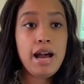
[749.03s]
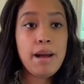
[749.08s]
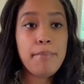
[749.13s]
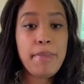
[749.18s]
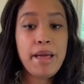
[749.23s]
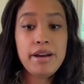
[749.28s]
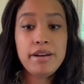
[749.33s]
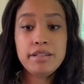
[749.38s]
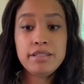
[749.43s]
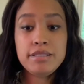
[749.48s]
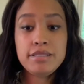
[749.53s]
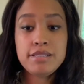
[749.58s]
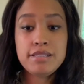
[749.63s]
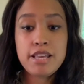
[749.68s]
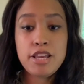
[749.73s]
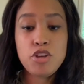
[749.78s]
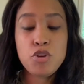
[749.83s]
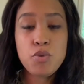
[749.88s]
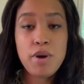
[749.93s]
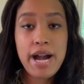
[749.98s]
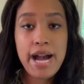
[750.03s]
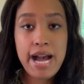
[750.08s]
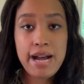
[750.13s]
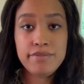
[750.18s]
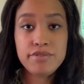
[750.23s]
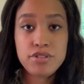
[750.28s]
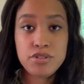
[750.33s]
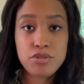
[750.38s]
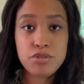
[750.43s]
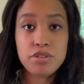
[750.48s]
I'm not gonna say you
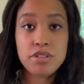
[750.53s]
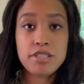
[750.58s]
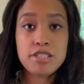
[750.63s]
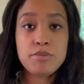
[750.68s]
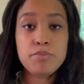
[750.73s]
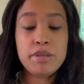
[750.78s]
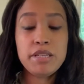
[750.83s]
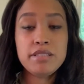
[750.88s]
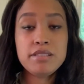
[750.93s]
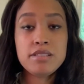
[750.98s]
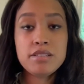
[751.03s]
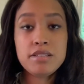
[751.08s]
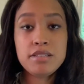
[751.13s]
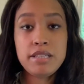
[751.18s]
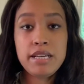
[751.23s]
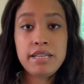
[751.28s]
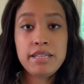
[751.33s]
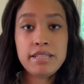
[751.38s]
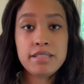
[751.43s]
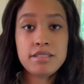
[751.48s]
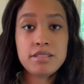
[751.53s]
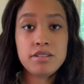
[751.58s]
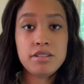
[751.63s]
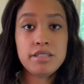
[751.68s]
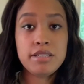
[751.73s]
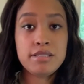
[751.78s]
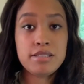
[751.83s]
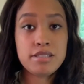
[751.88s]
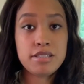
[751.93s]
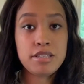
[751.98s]
have to do this, but it's a good idea to
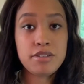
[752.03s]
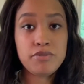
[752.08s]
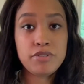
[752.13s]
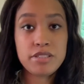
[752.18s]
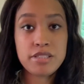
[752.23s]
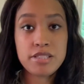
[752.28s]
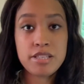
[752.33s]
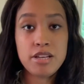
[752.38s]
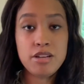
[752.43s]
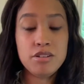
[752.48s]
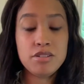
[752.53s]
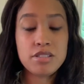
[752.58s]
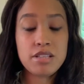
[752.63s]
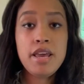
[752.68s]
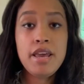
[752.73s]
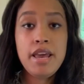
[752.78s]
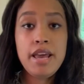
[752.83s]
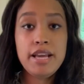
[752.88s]
look into different sales.